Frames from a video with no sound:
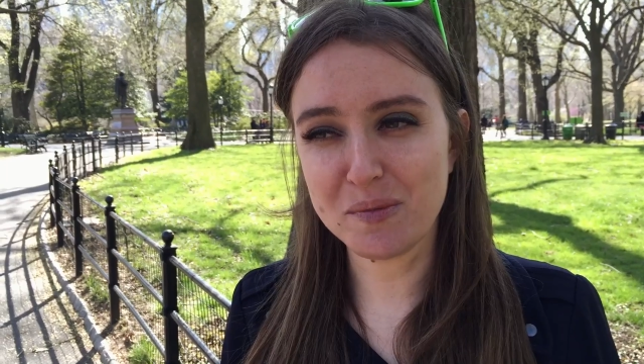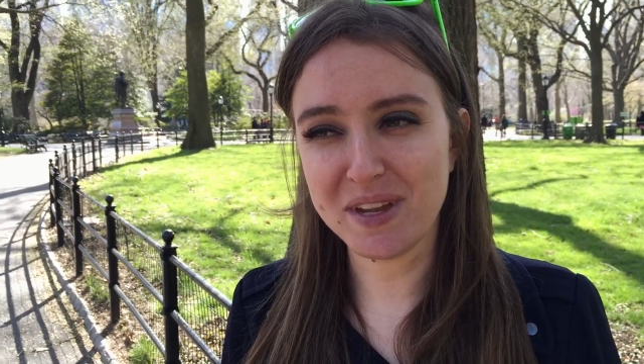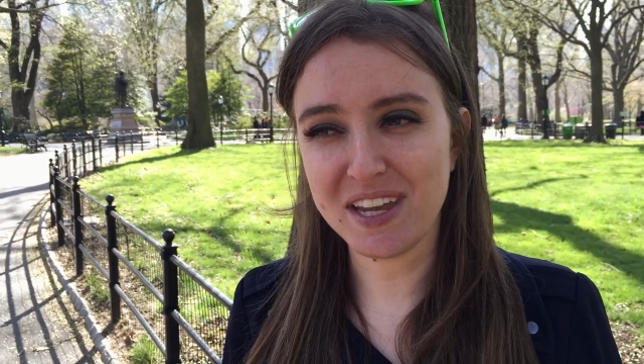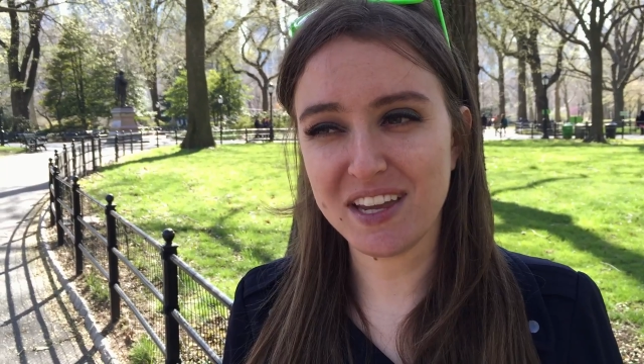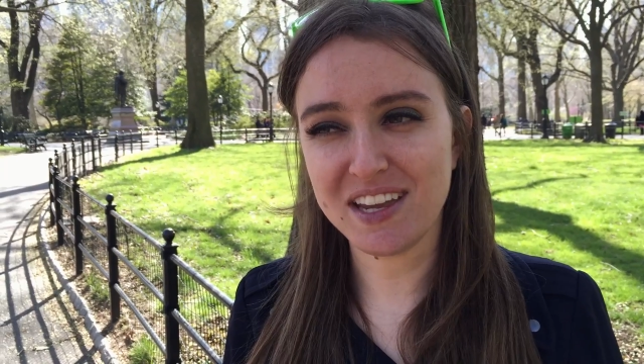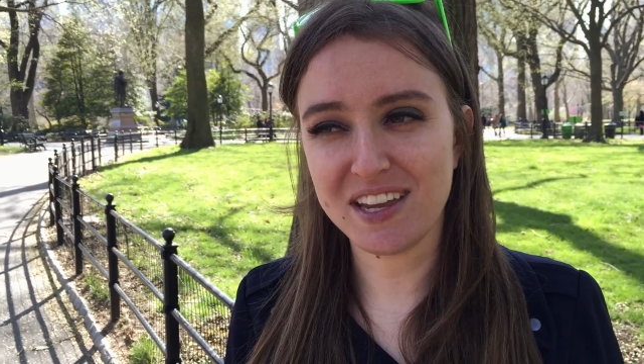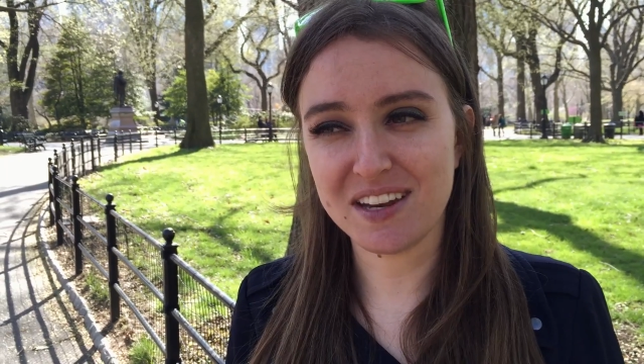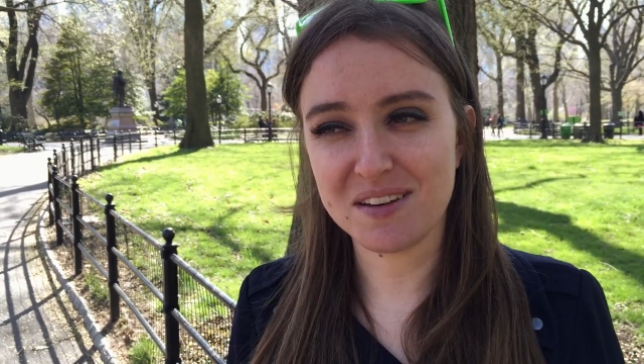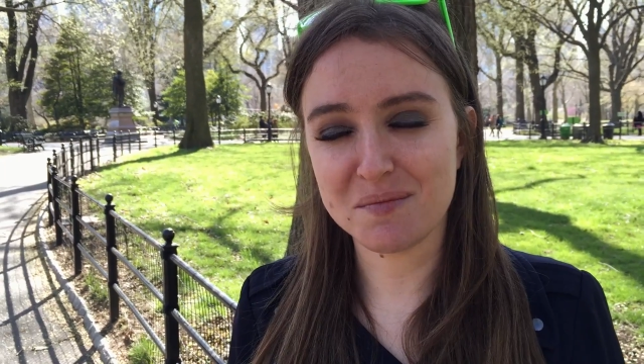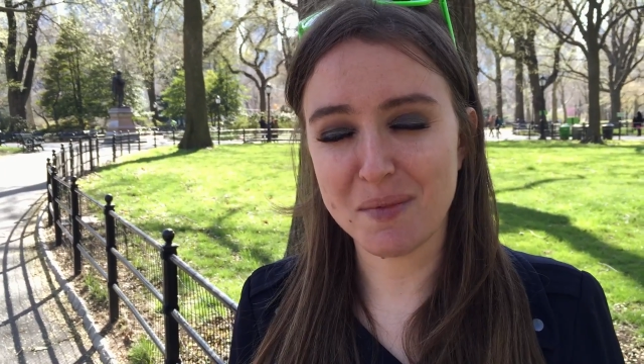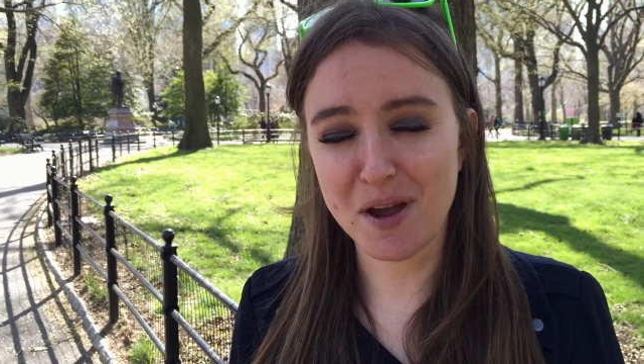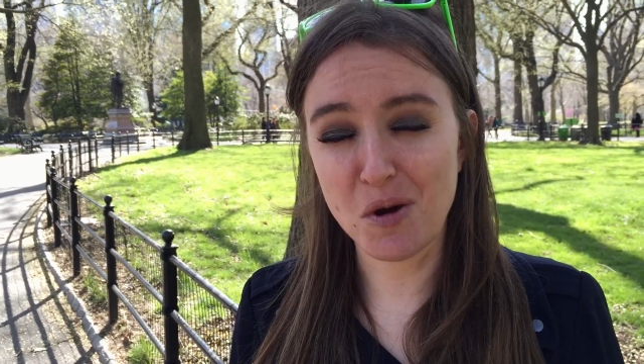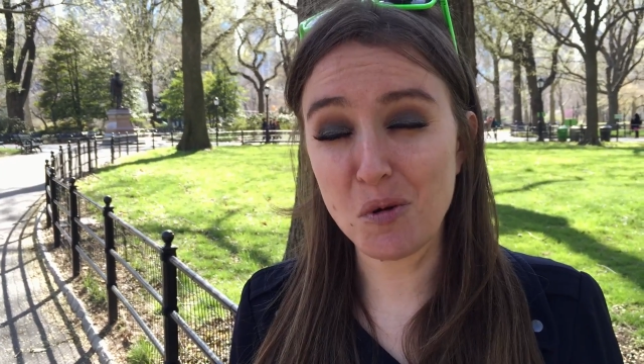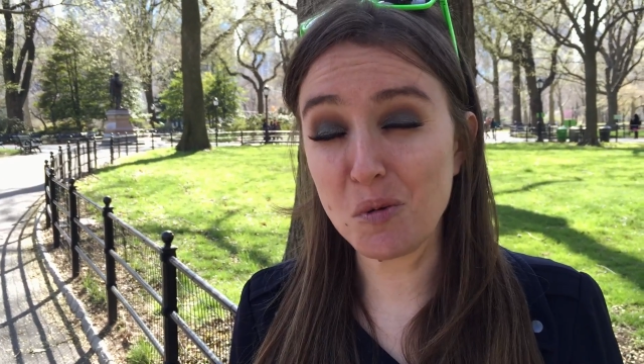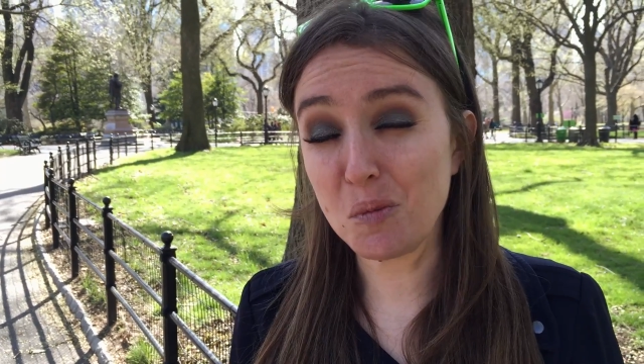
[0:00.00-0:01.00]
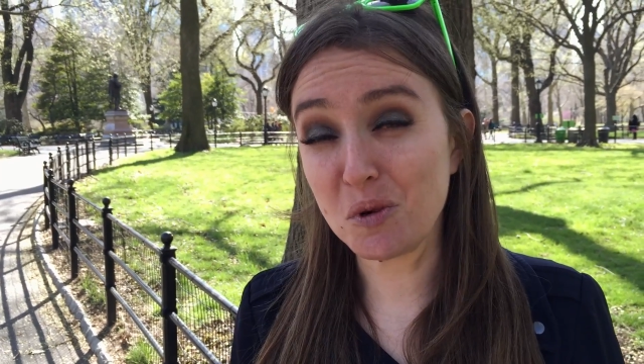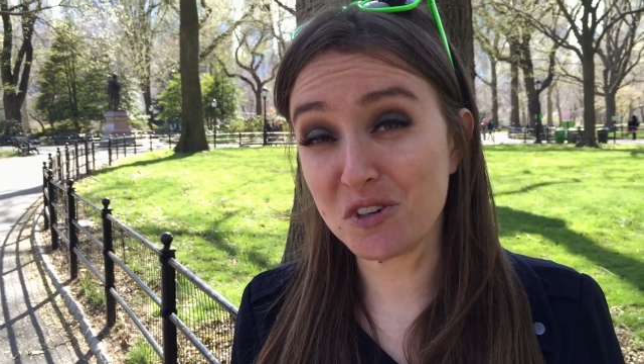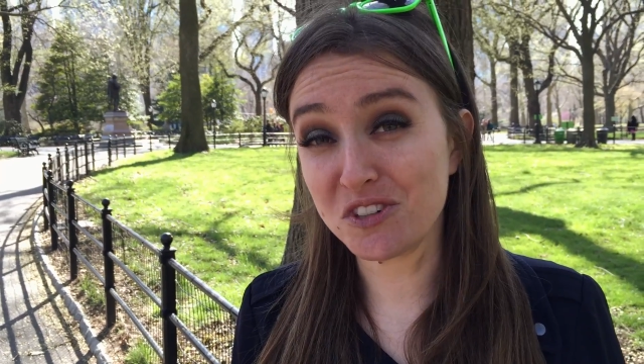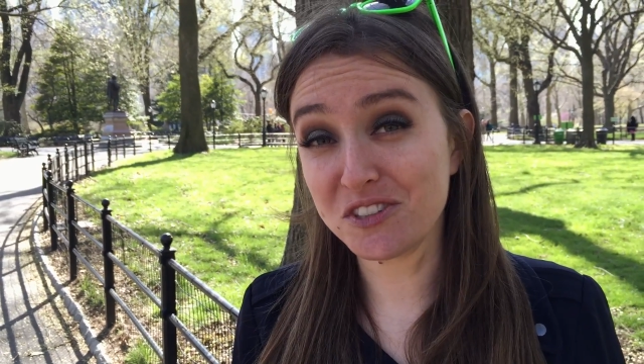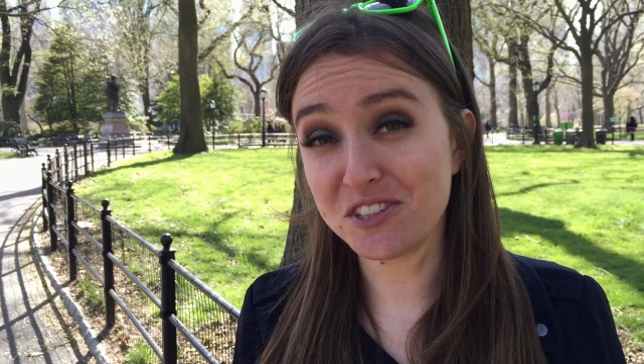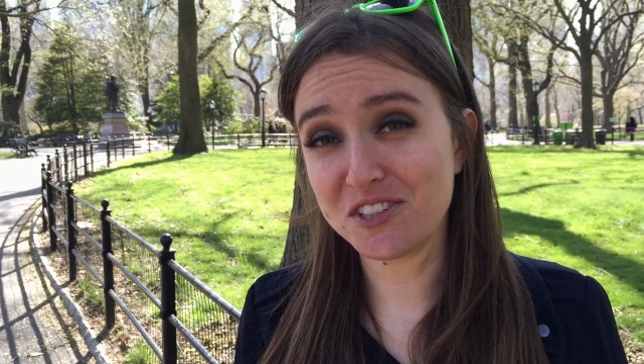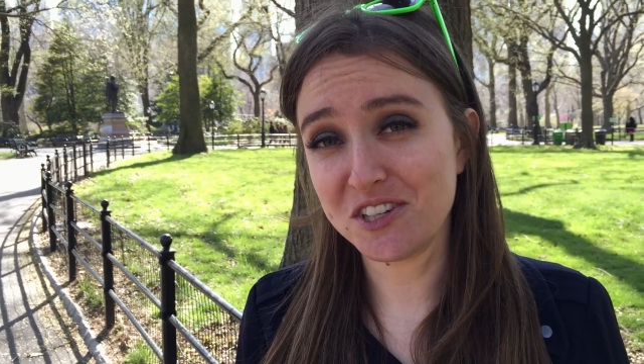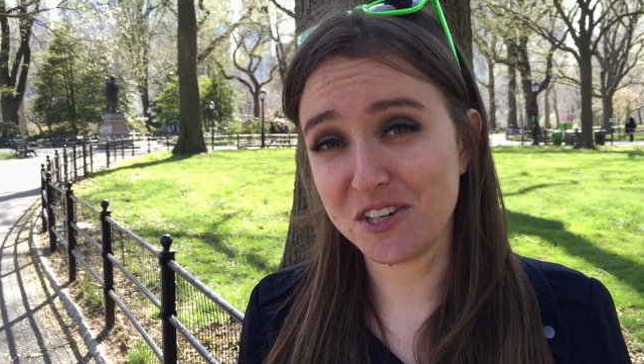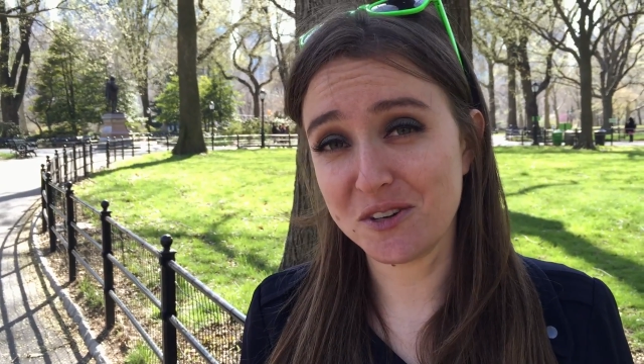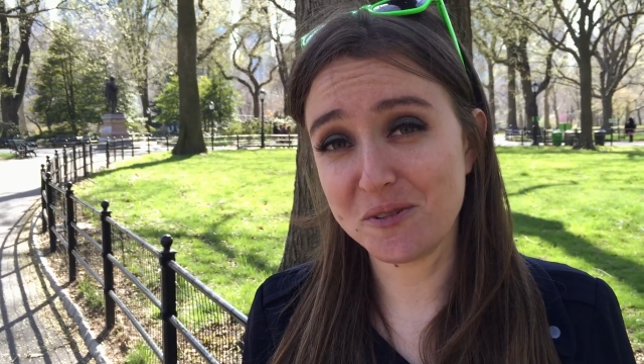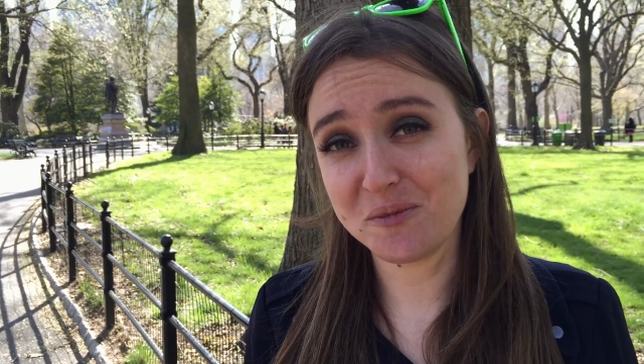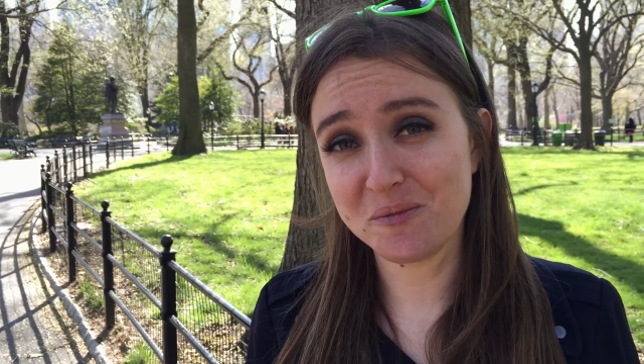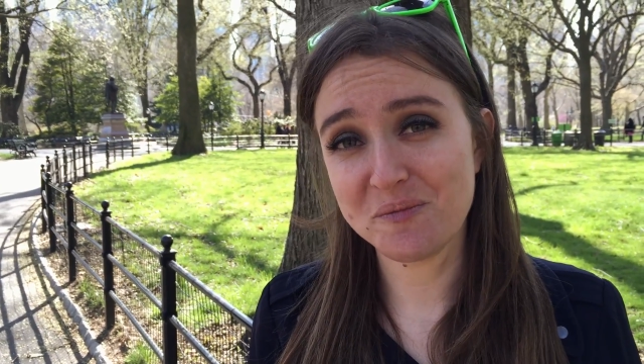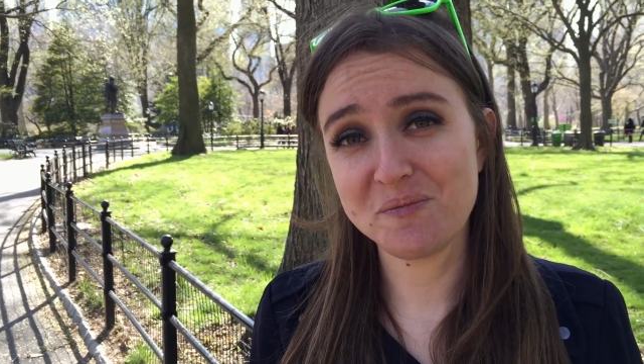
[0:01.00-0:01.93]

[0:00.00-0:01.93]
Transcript: me in my own world too.